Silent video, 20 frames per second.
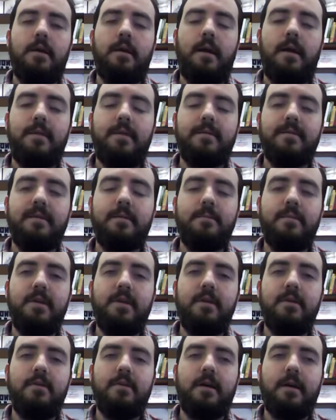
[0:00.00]
And this can
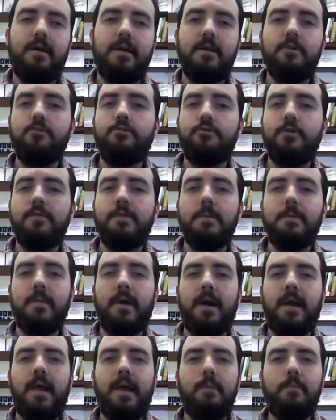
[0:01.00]
be, again, driven
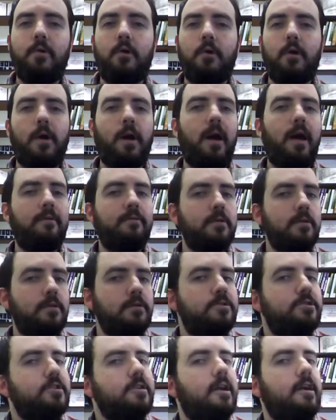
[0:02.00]
by a more
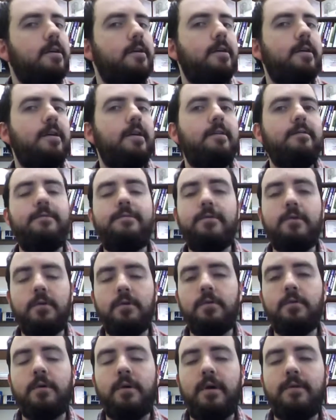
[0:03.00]
evolutionary
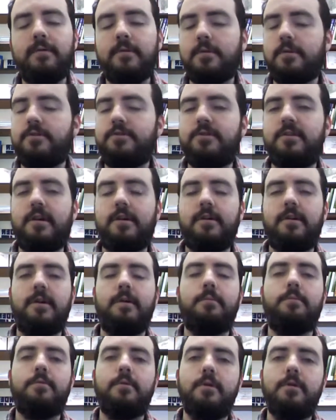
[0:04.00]
view or evolutionary
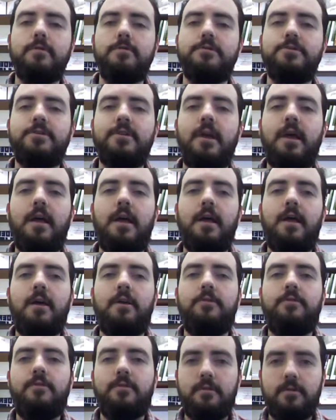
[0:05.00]
approach
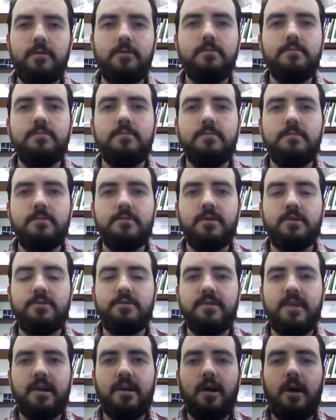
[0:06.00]
to
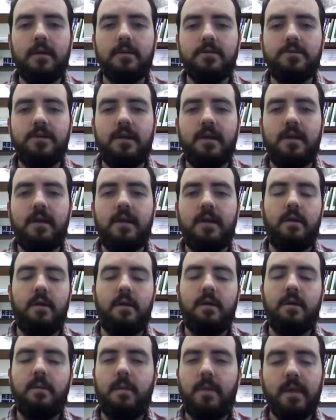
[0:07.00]
social psychology.
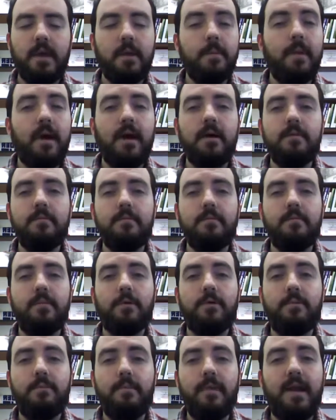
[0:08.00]
When you think about
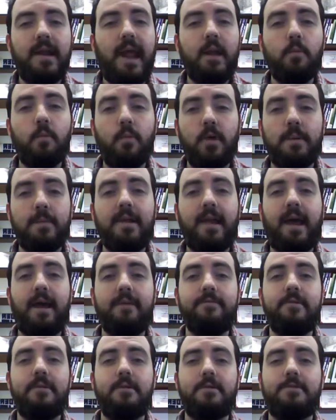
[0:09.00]
both men and women
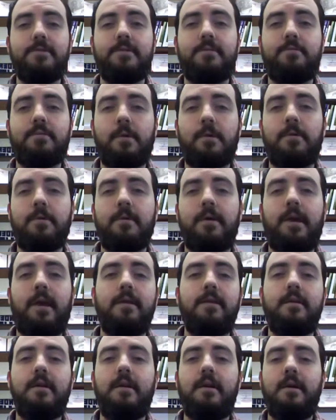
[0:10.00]
have a goal to procreate.